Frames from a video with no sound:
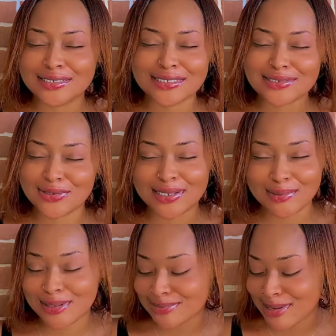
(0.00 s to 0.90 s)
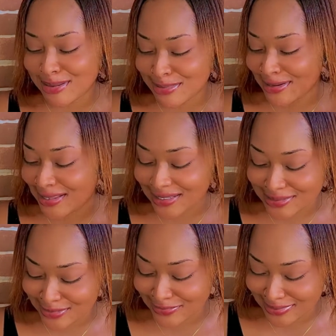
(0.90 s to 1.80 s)
This song, it was my brother. Let's
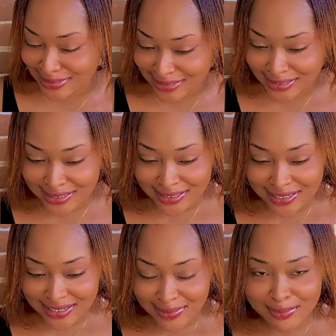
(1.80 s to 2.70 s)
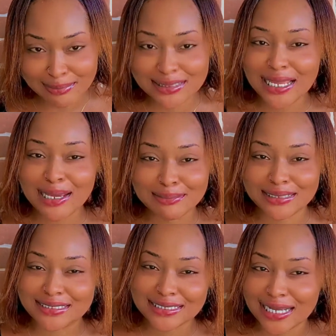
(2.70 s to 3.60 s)
give me. That your
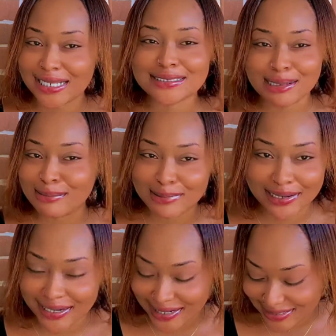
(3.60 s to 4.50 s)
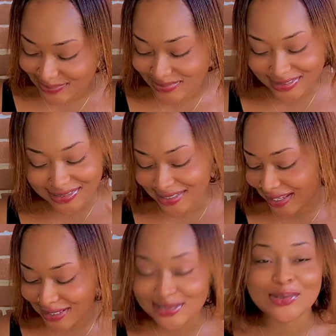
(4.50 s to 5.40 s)
machine gun somewhere. Like,
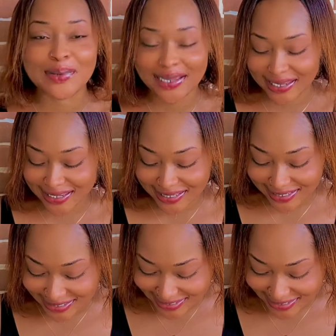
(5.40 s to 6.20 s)
let's go back again.